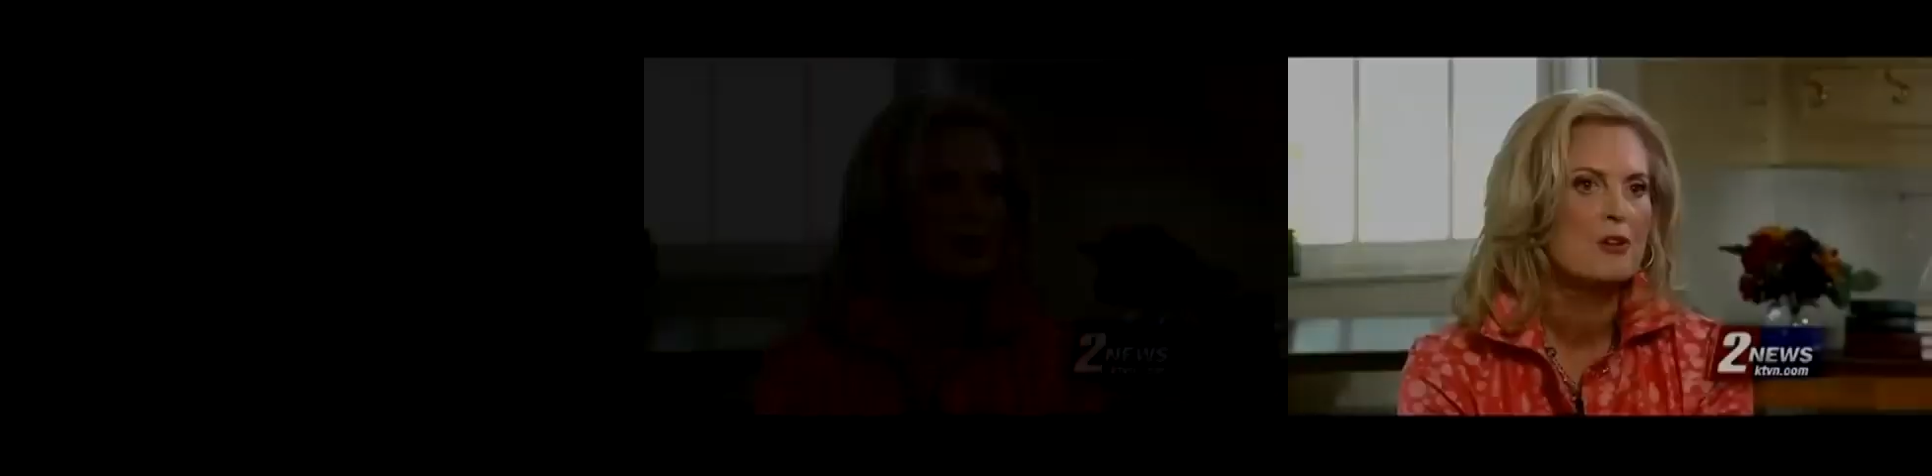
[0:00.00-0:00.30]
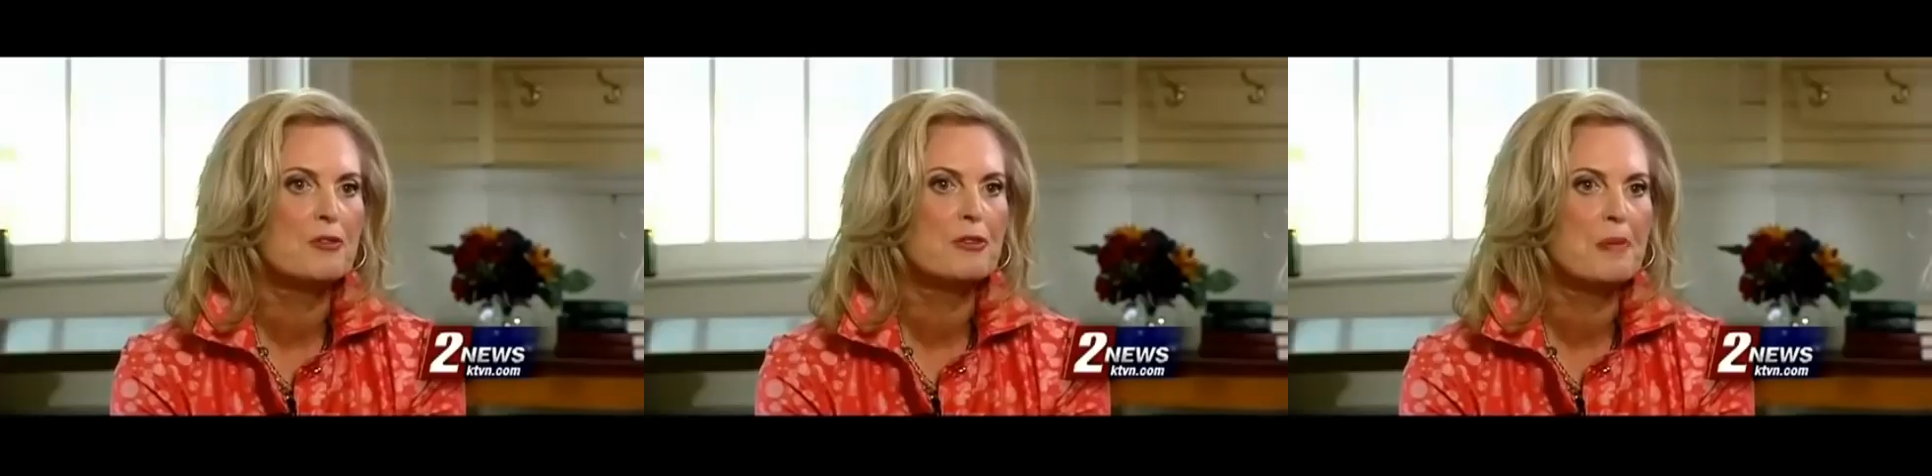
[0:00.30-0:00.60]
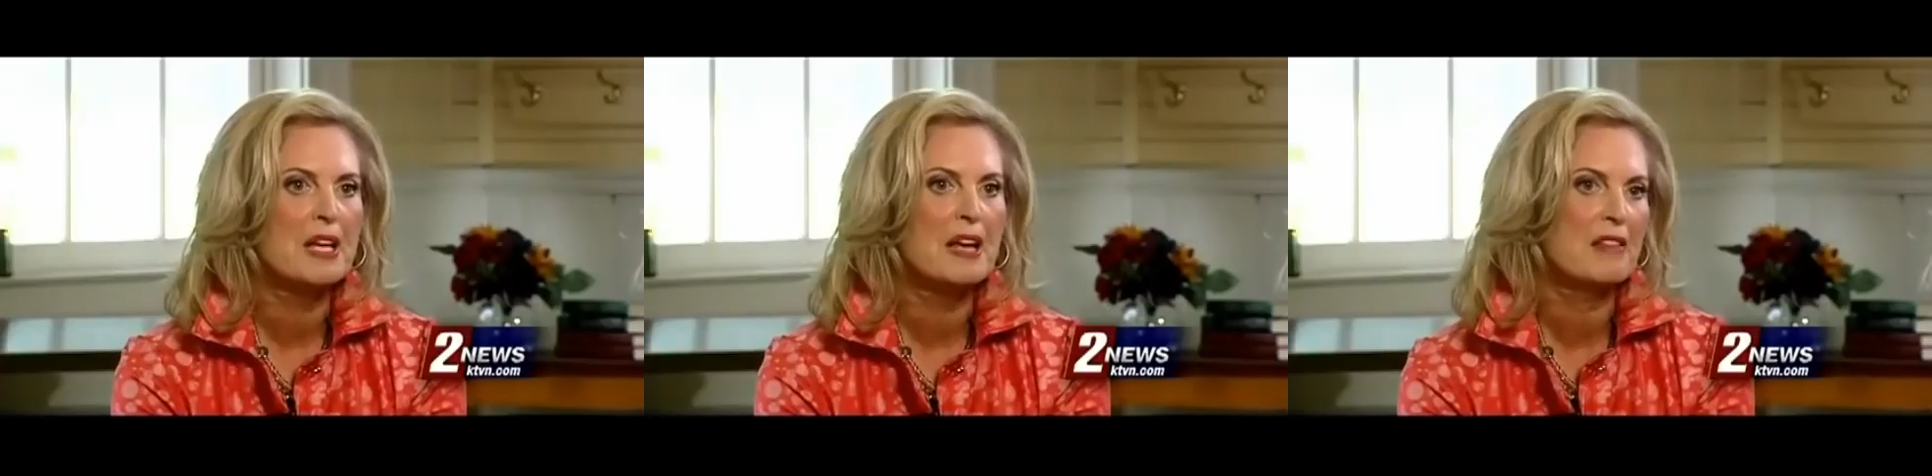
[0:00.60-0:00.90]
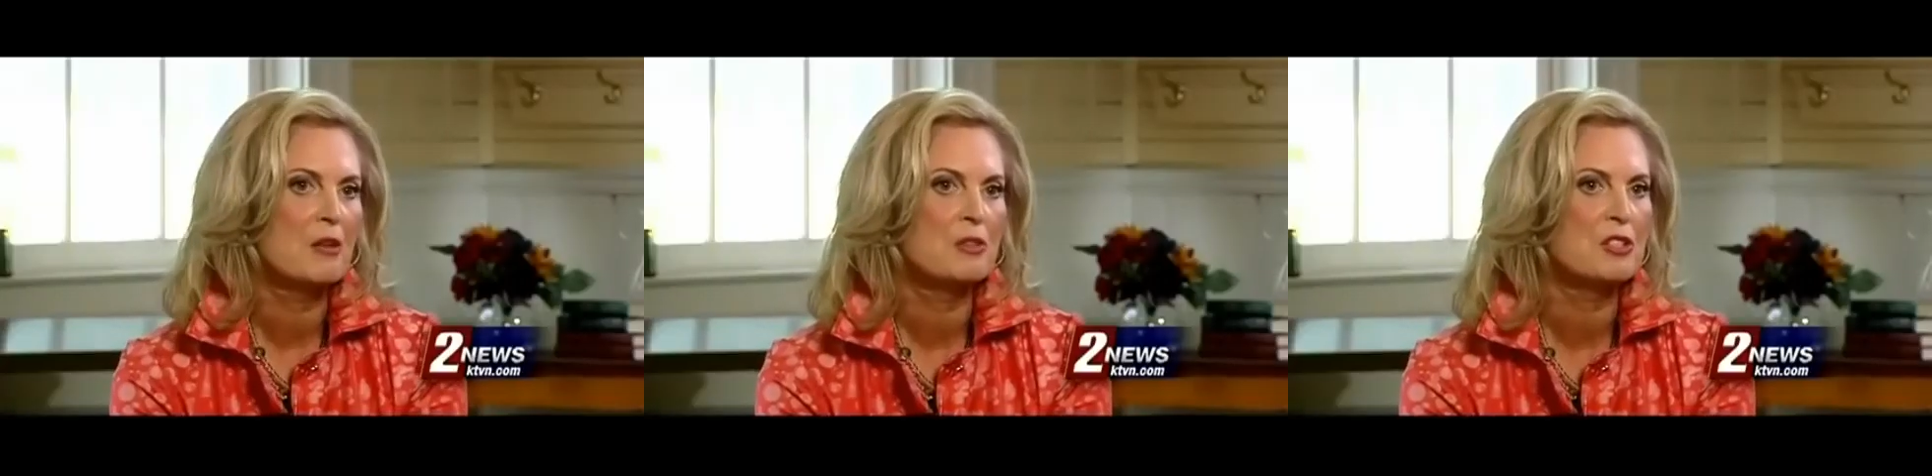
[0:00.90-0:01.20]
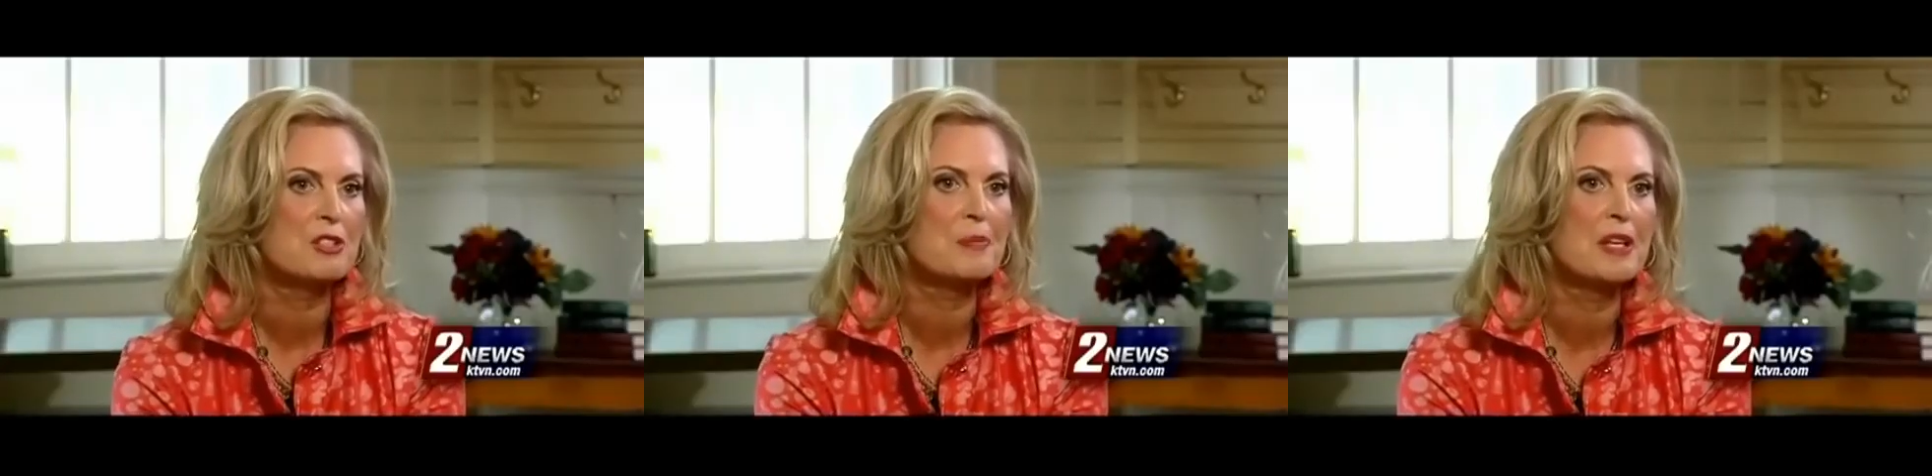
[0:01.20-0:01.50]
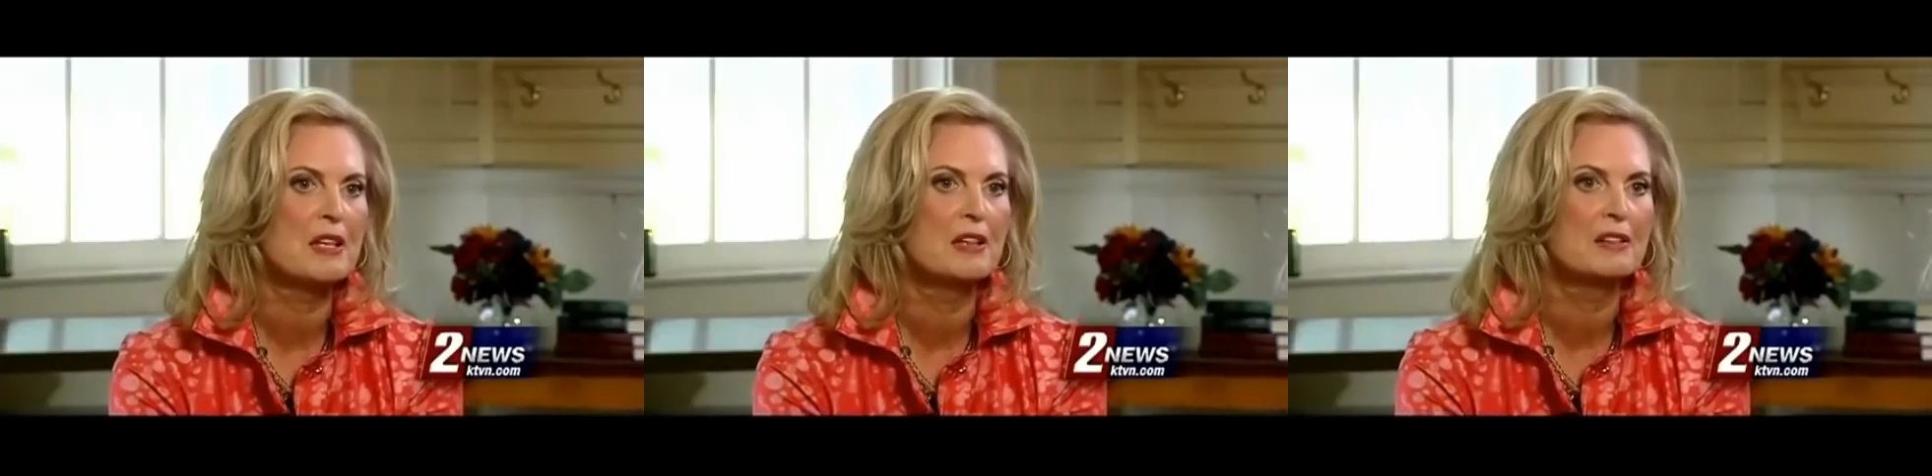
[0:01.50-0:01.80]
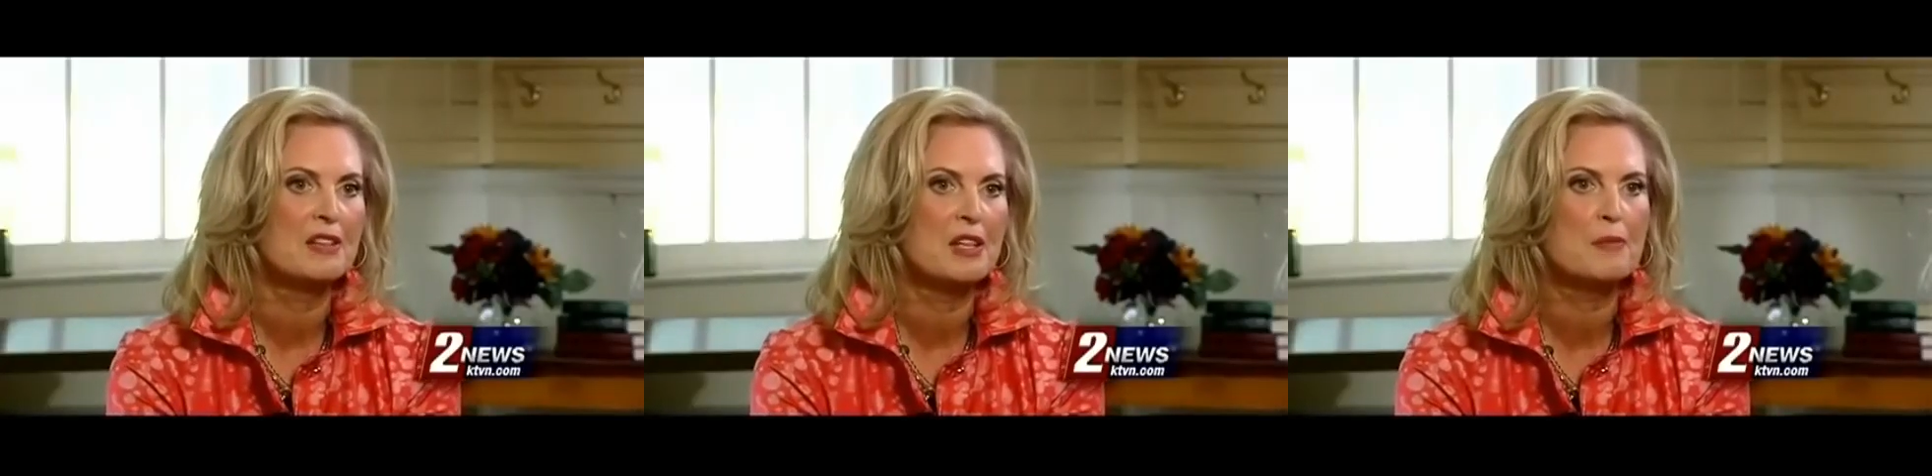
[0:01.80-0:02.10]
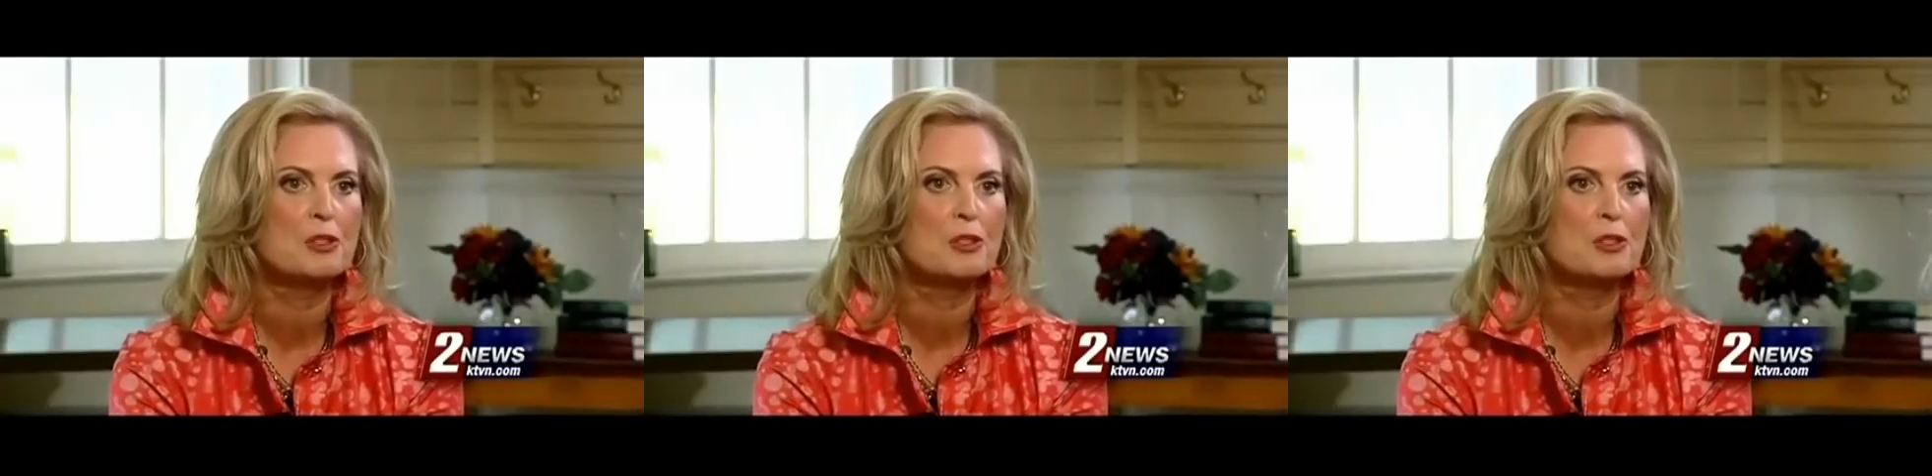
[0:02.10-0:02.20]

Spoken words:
So for me, I think it would just be the